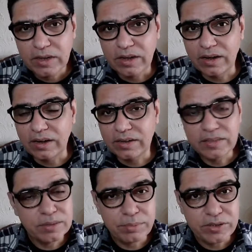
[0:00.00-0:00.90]
in
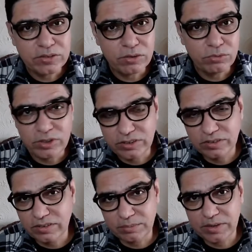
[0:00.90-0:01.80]
the brain circulation,
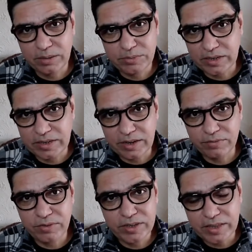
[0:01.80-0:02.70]
sometimes they can give
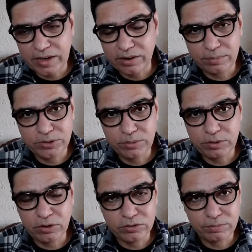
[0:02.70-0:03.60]
way, they can rupture
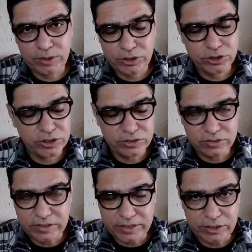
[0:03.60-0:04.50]
because of pressure
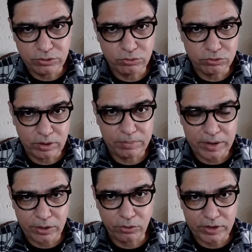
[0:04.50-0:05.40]
changes leading to
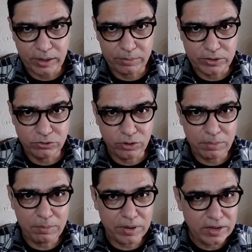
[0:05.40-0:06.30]
subarachnoid hemorrhage. So remember,